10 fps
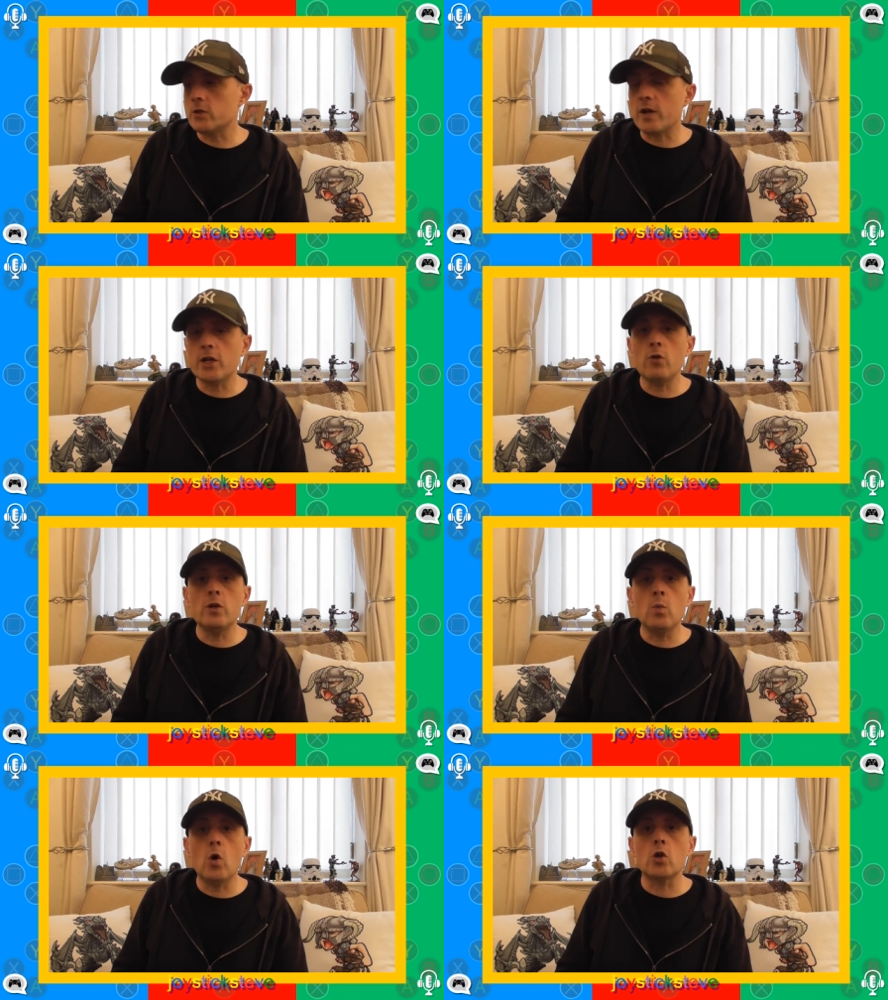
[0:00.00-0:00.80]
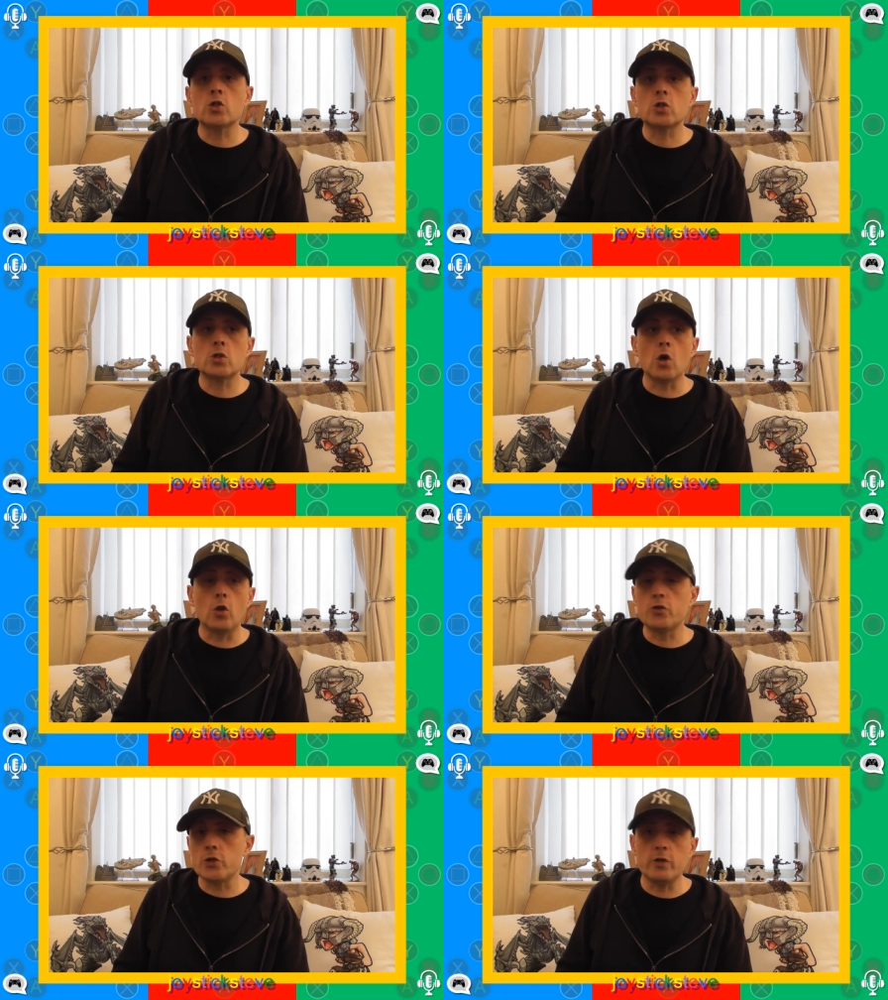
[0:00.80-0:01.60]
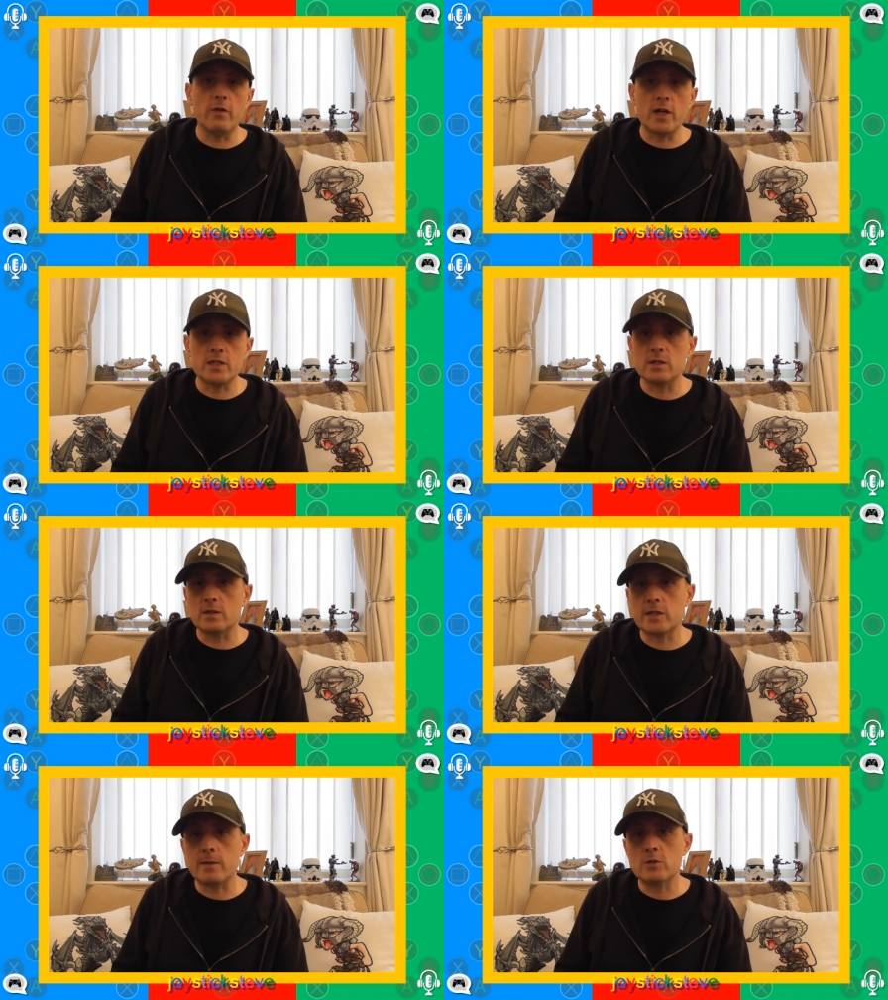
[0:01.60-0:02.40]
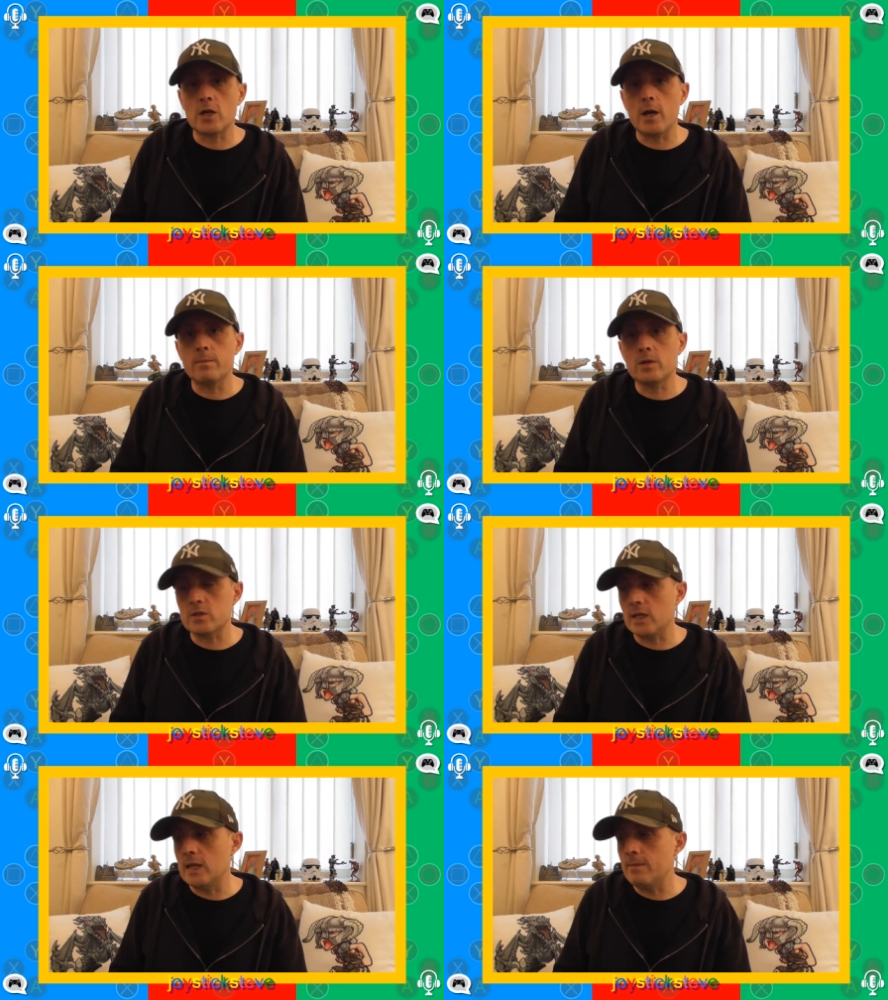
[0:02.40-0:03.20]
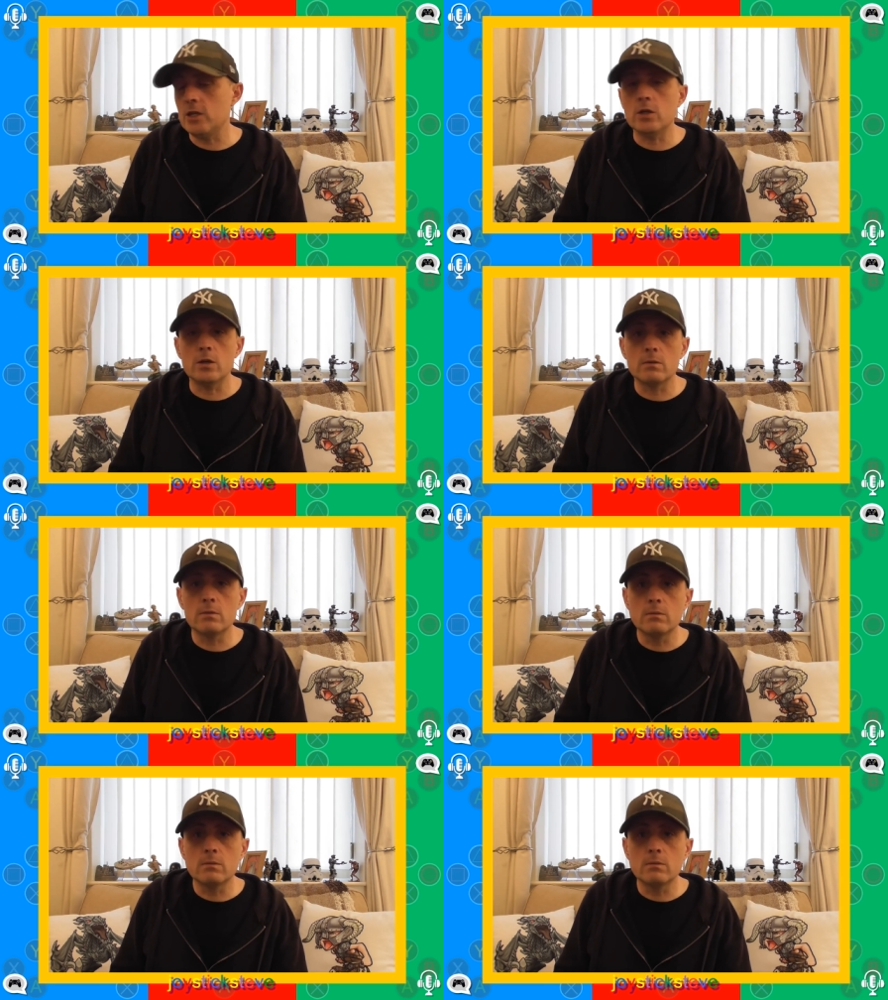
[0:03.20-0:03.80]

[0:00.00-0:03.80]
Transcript: So I can only watch on two devices at the same time because they limit you.